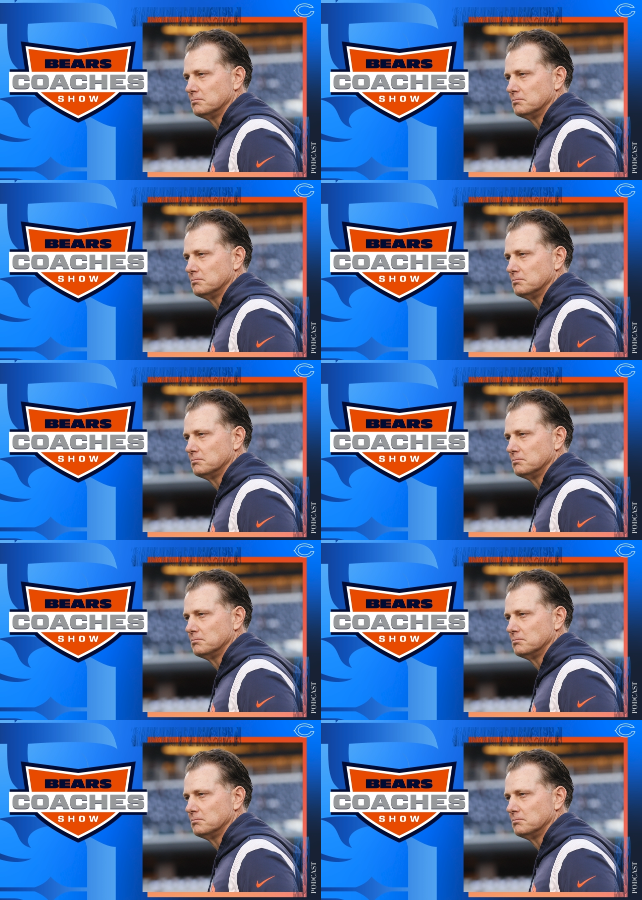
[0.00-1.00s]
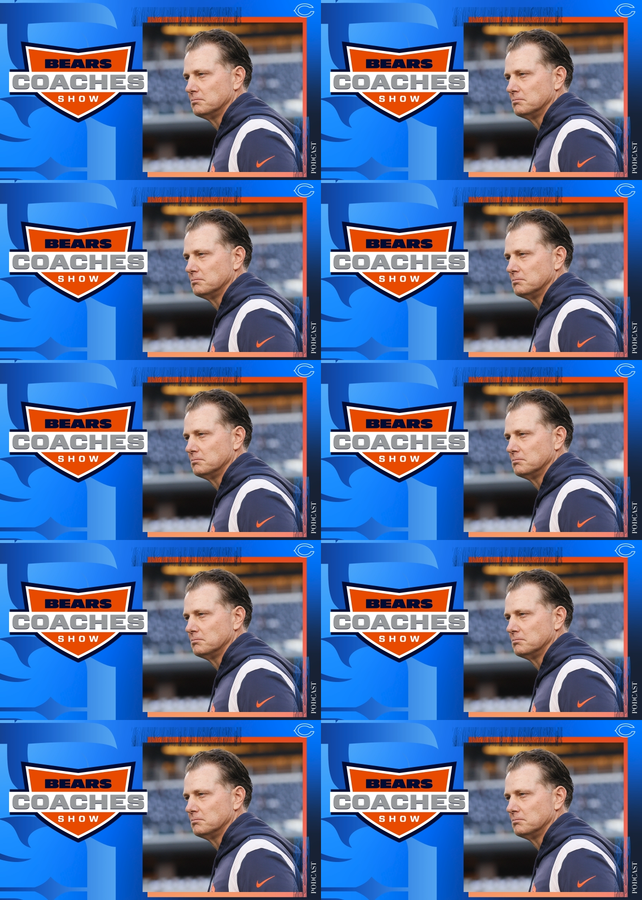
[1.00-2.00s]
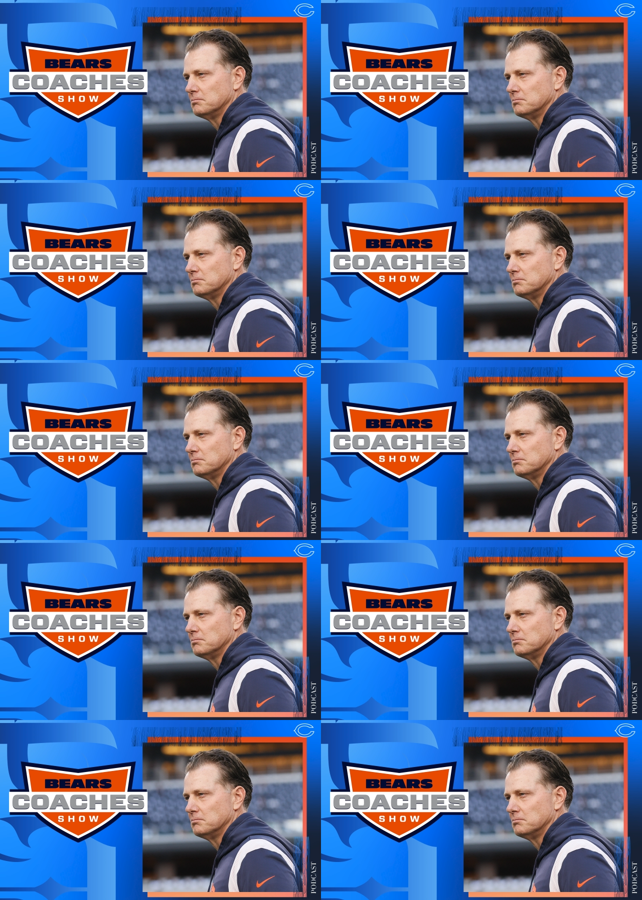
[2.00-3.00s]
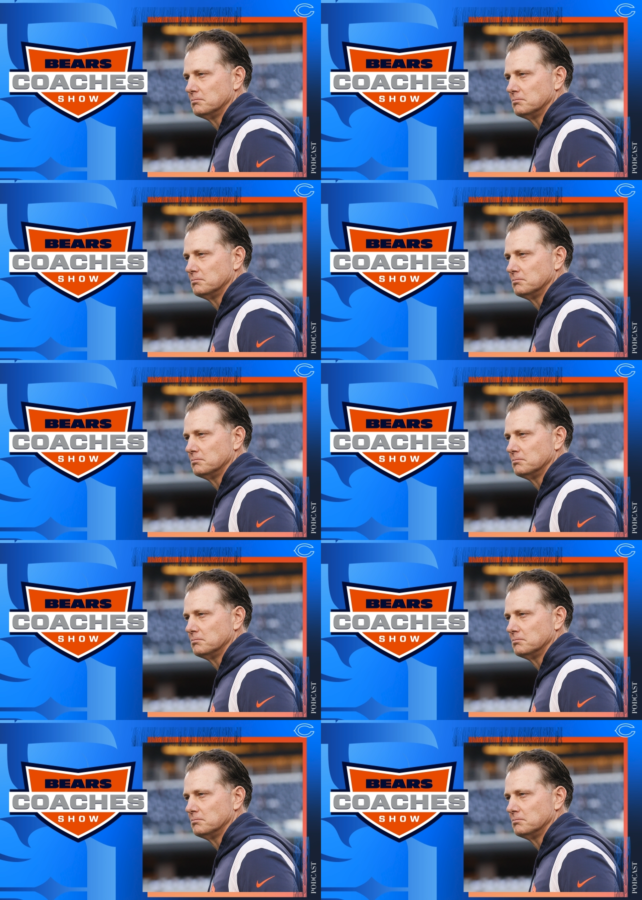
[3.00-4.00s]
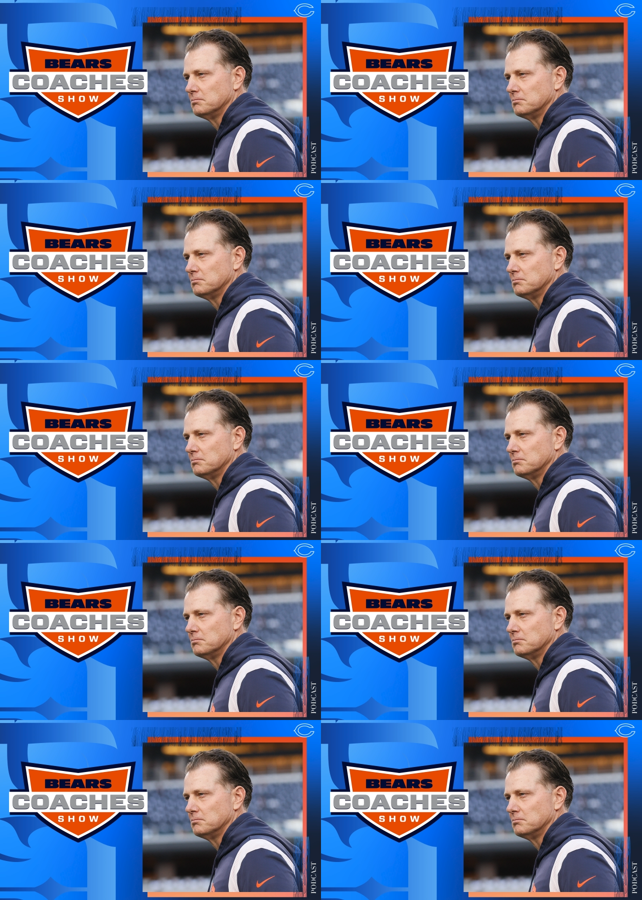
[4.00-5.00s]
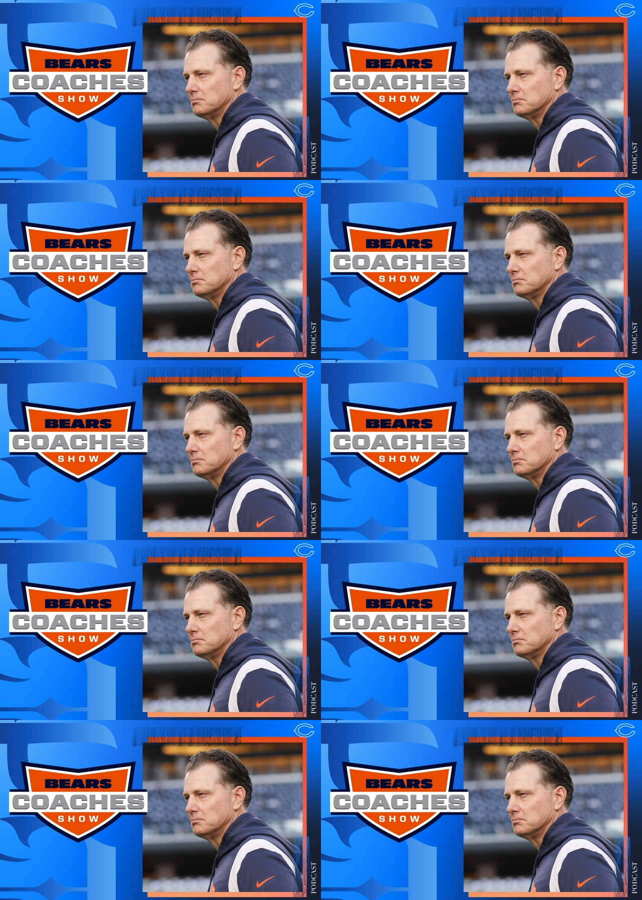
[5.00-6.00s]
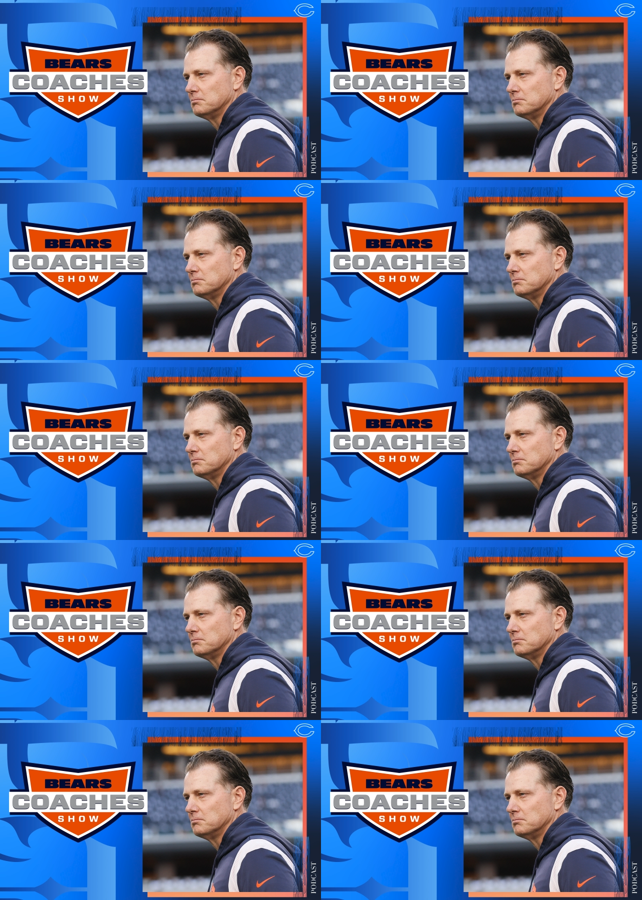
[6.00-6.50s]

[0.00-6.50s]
[no speech]